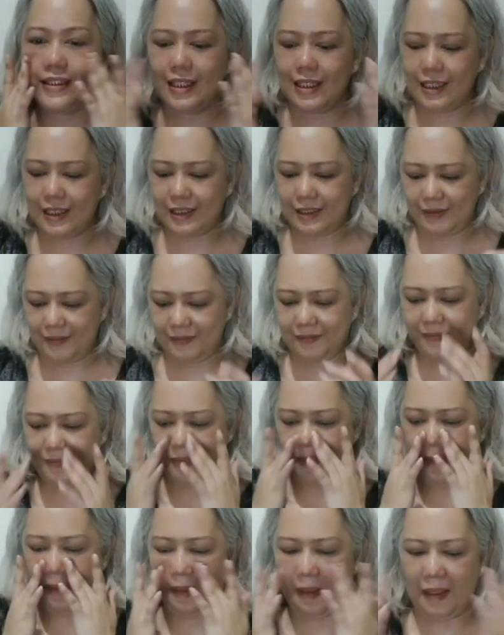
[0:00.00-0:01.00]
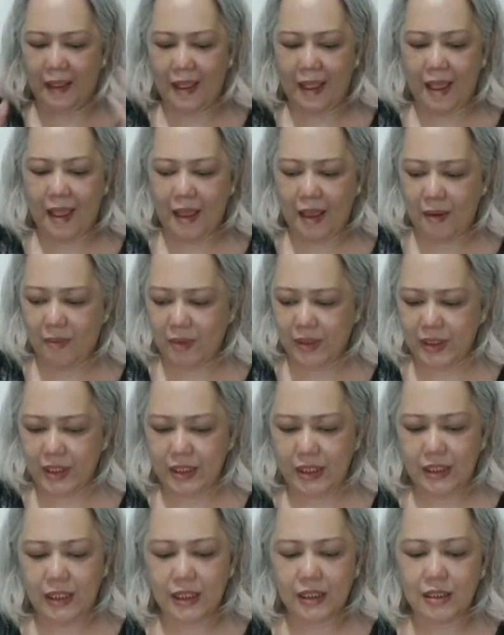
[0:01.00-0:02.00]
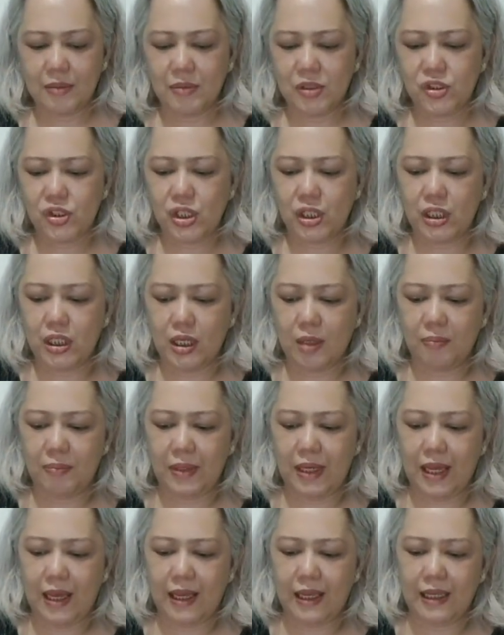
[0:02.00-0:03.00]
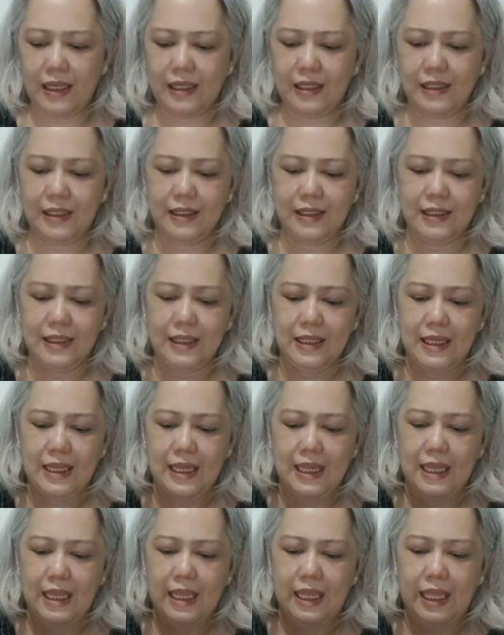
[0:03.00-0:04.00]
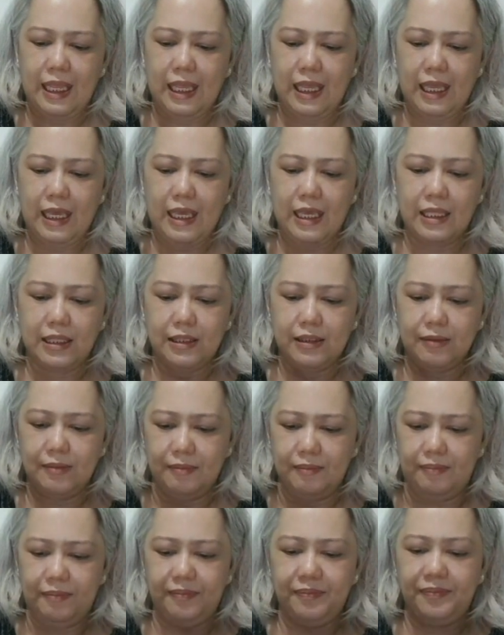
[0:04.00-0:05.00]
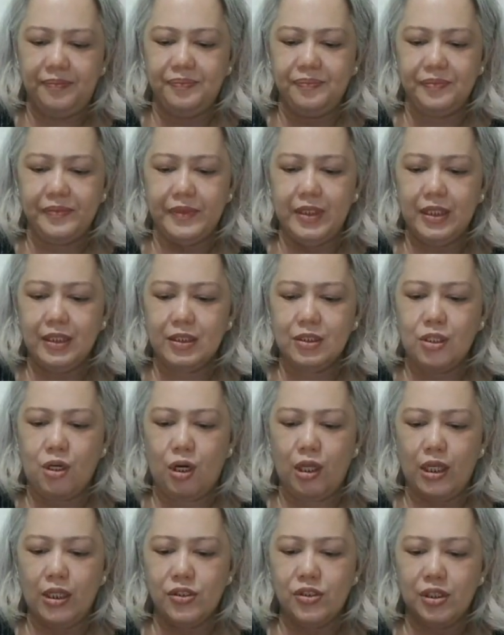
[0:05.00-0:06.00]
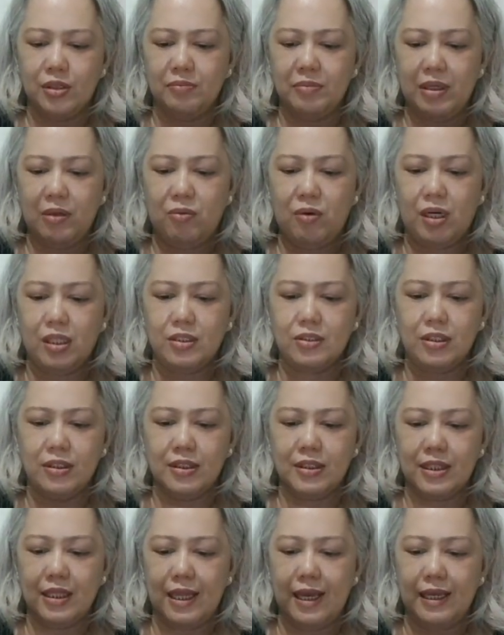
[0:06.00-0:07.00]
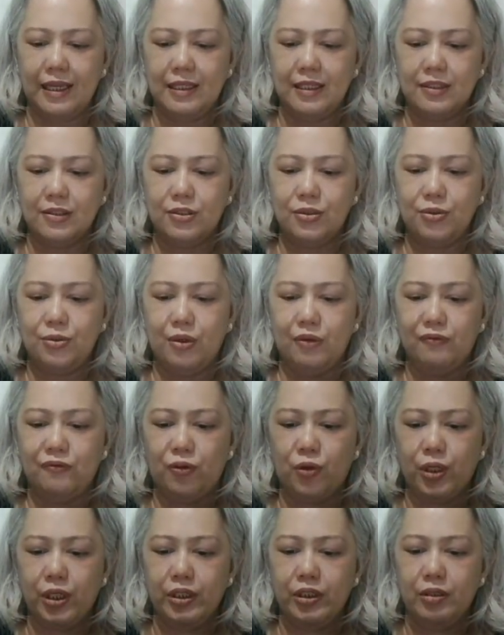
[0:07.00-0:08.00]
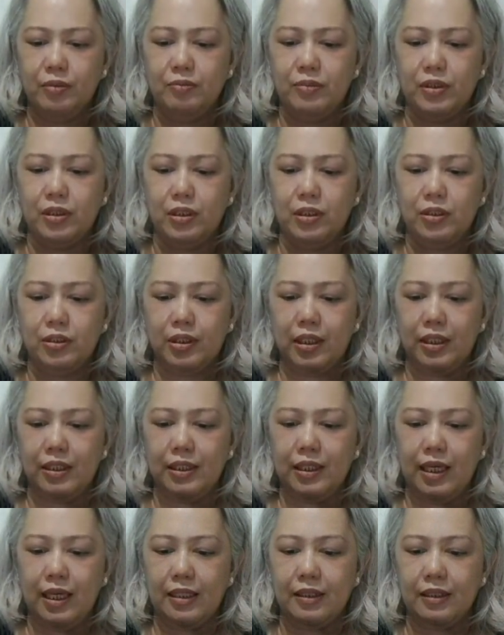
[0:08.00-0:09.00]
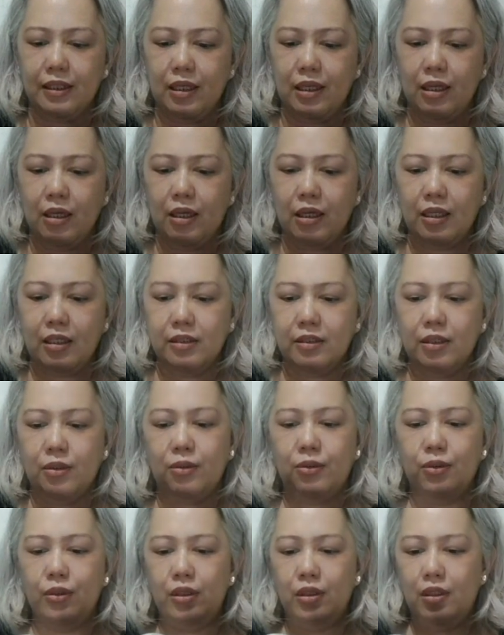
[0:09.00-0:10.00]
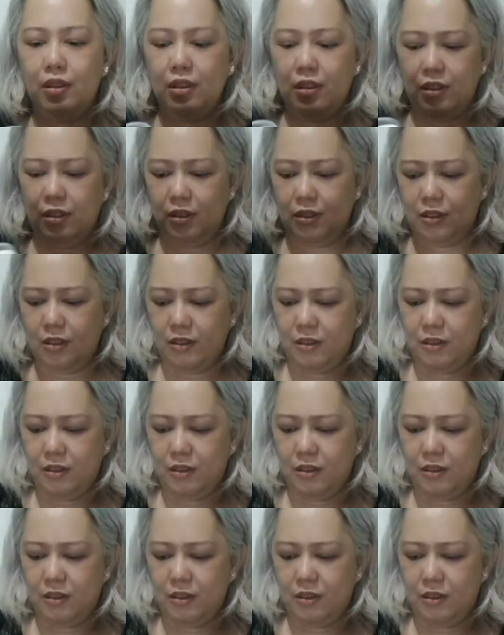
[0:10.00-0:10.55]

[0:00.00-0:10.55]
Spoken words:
So, that's it. Madali lang naman siyang i-apply. And this collagen by Watson's line is so affordable. You can get the whole